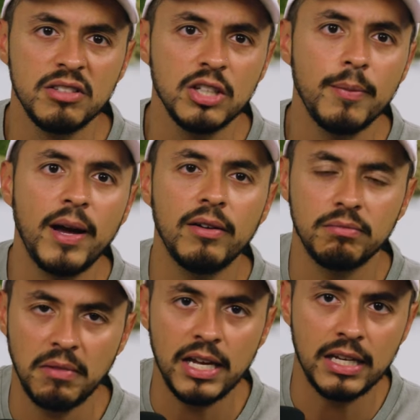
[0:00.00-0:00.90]
till
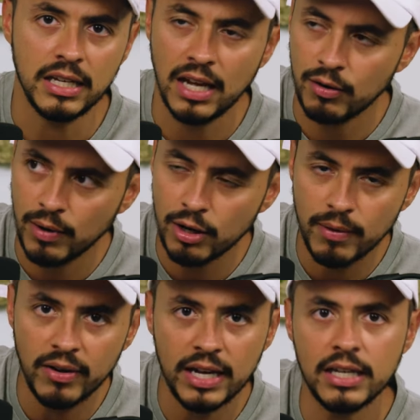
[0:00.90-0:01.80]
about 80, and right
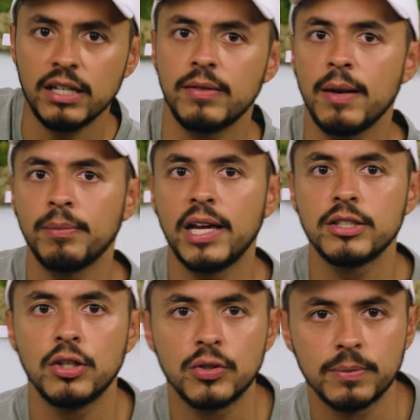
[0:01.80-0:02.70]
around 80 it then
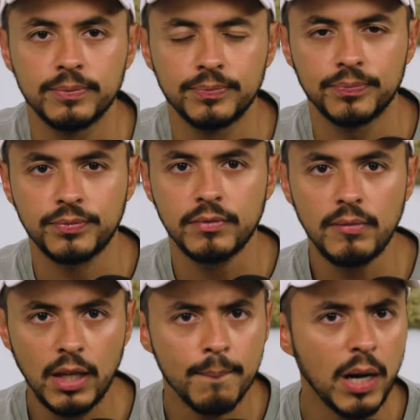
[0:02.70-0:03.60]
plateaus.
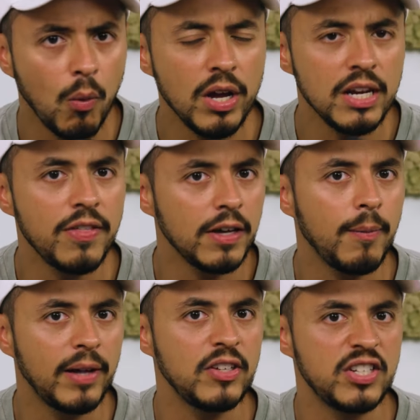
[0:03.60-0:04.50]
But I want you to think
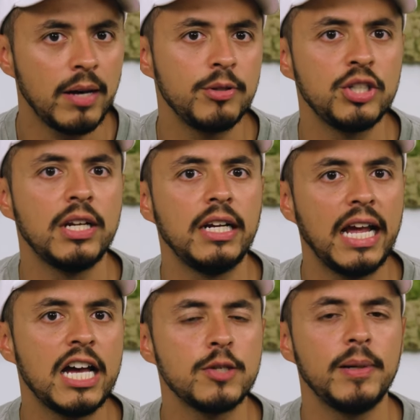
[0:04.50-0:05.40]
about this
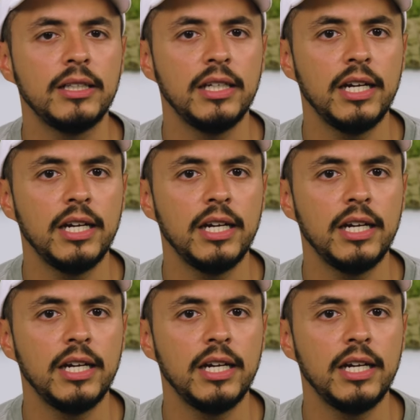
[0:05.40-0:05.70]
epigenetic aspect